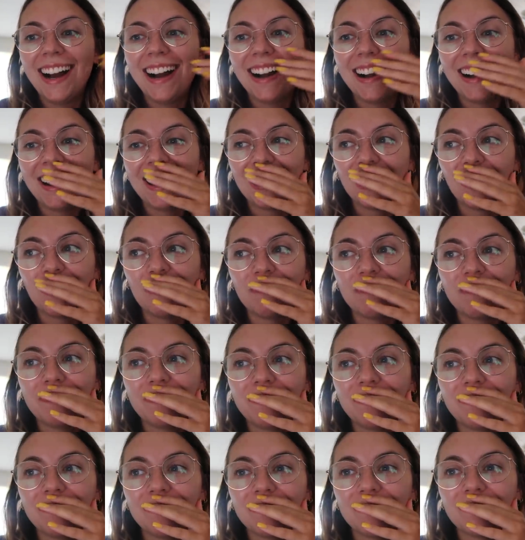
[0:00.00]

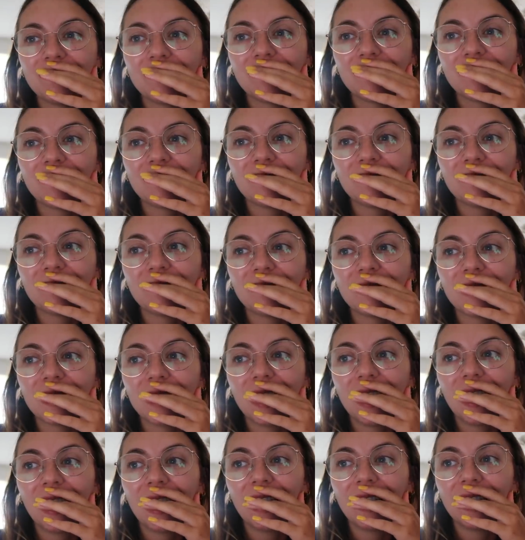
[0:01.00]
Um,
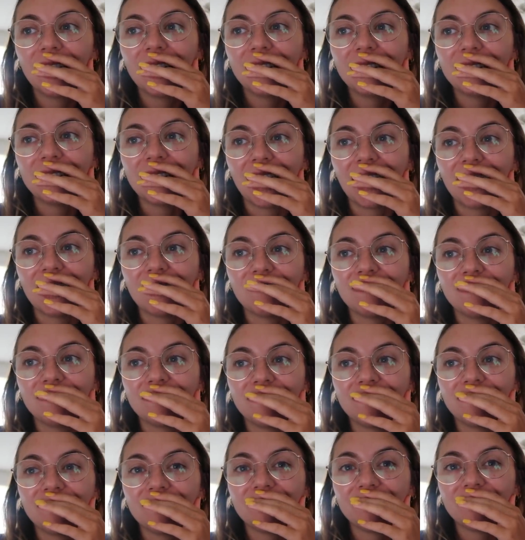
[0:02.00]
yeah,
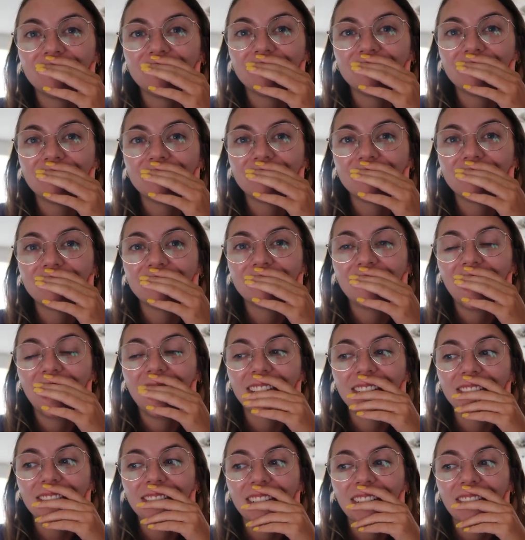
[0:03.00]

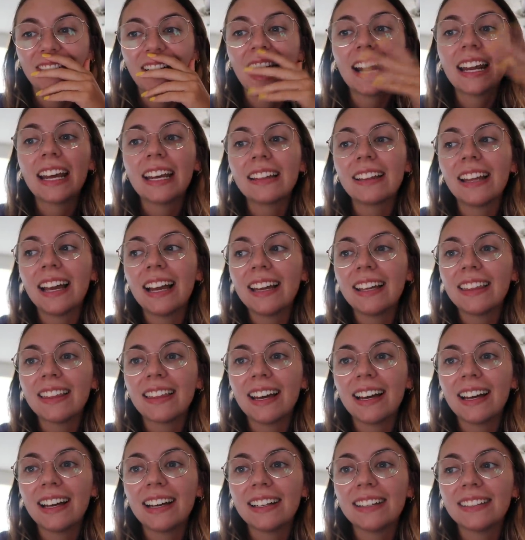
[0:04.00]
I don't know. And I like
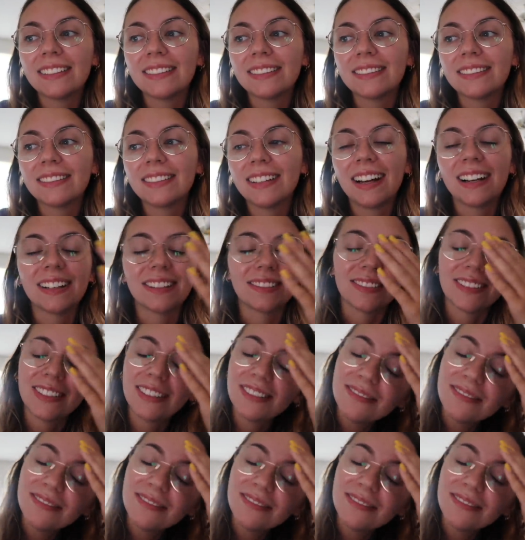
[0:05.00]
that, I don't